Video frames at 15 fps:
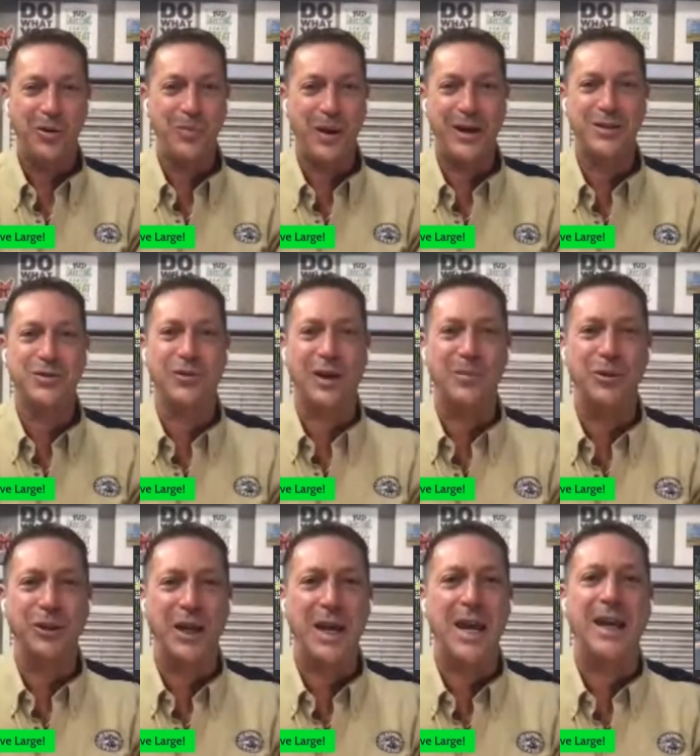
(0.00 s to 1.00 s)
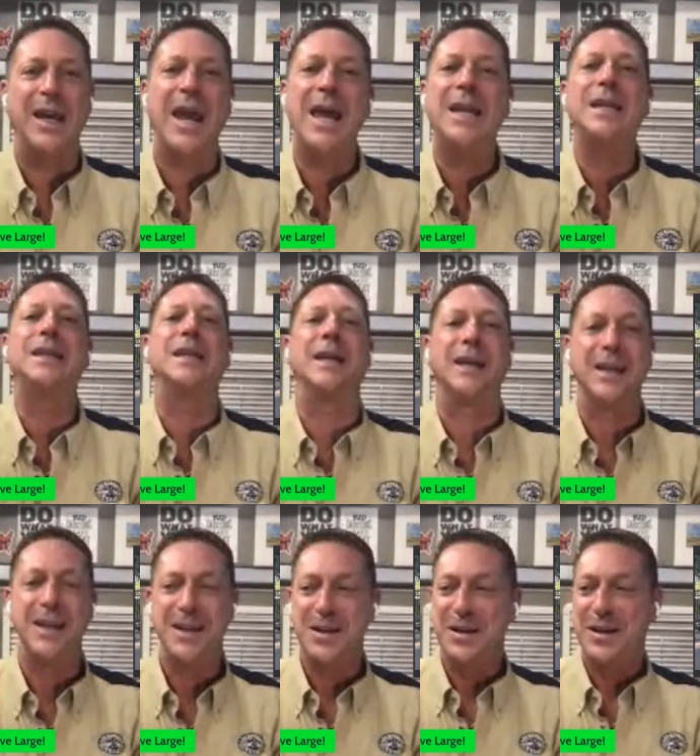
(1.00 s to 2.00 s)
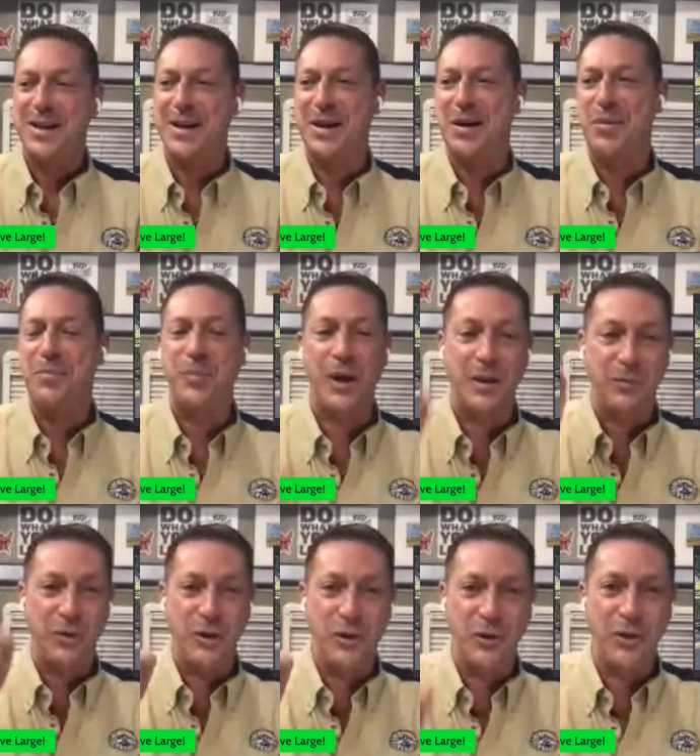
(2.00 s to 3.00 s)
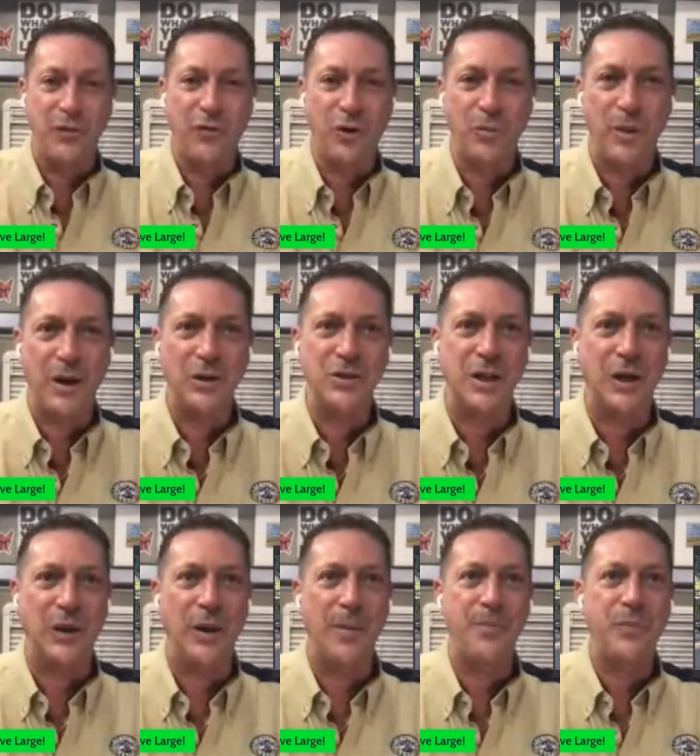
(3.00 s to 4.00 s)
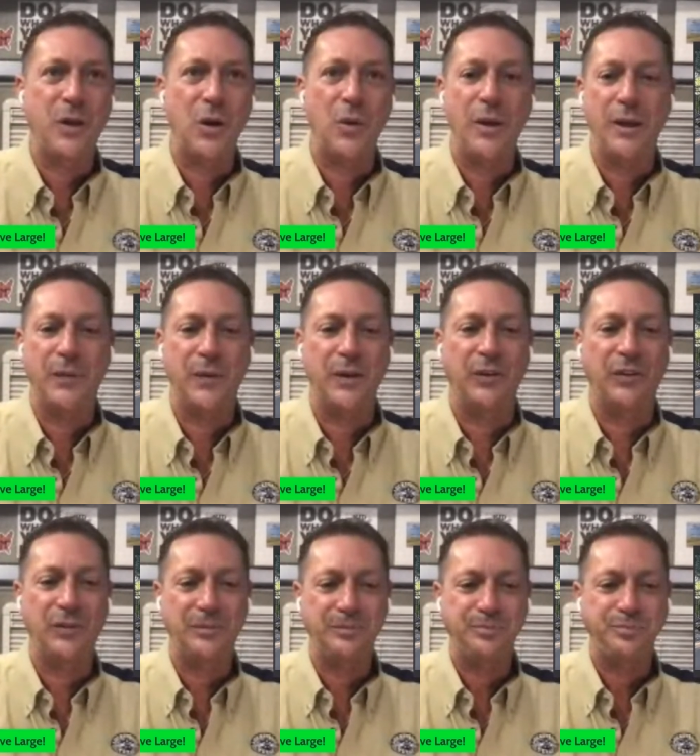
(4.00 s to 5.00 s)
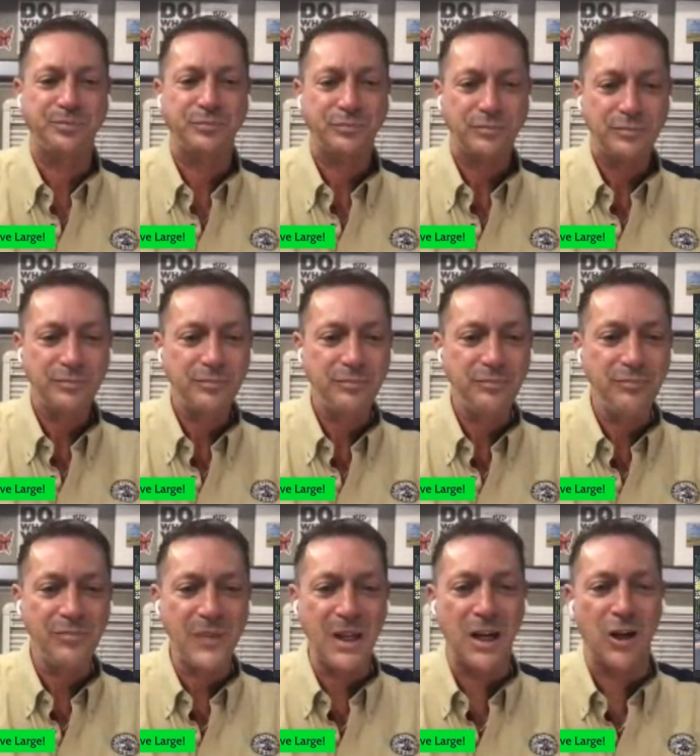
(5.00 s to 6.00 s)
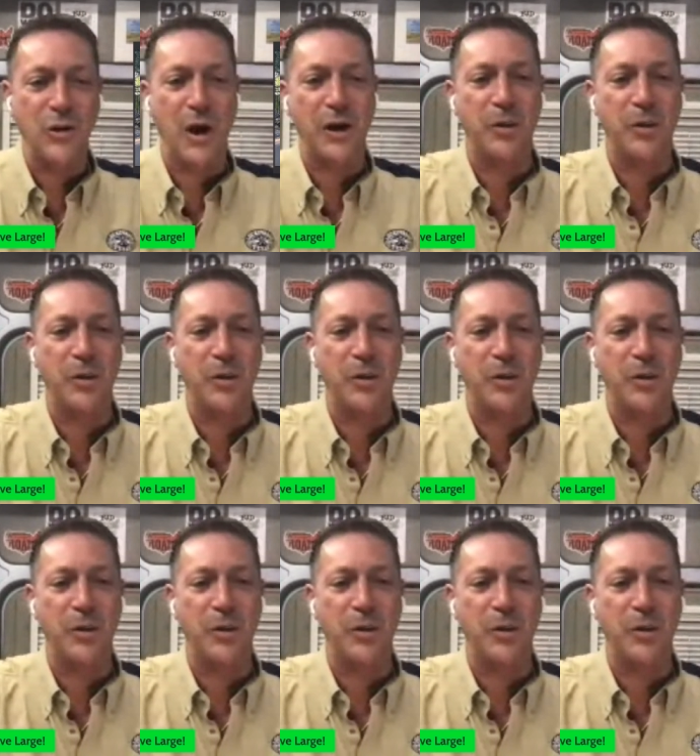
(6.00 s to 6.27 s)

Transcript: Or buy a scrambled egg, anything. Um, but when you're in the Fort Myers area, go hit this uh,